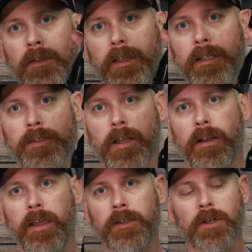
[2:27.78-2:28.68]
on the inside
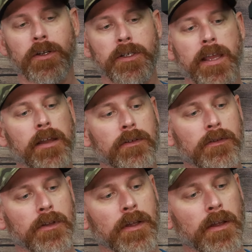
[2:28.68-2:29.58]
of that charging
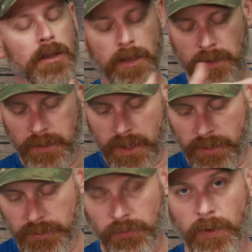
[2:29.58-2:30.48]
handle.
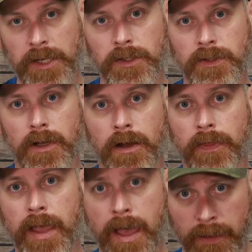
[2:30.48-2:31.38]
The serrations
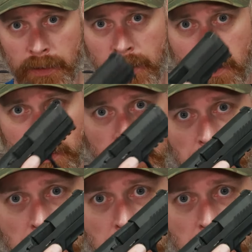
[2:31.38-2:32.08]
on that are going to